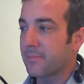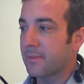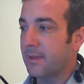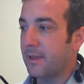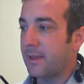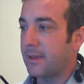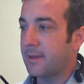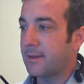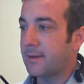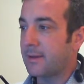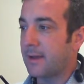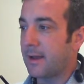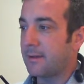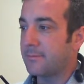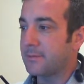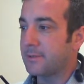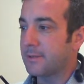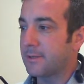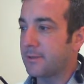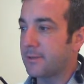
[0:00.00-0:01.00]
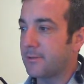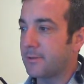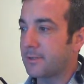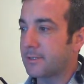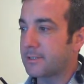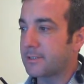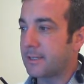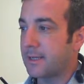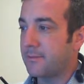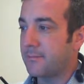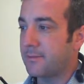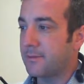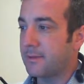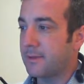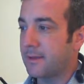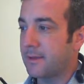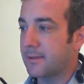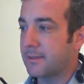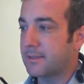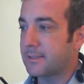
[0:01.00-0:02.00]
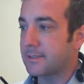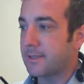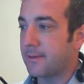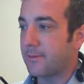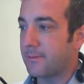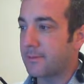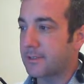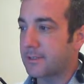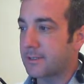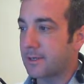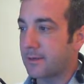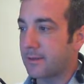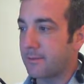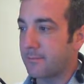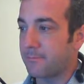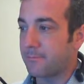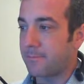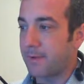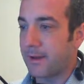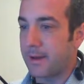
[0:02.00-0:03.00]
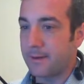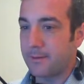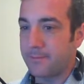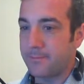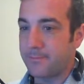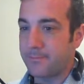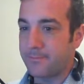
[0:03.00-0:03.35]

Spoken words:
and I'm going to do the same thing. This time I'm going to start at the bottom.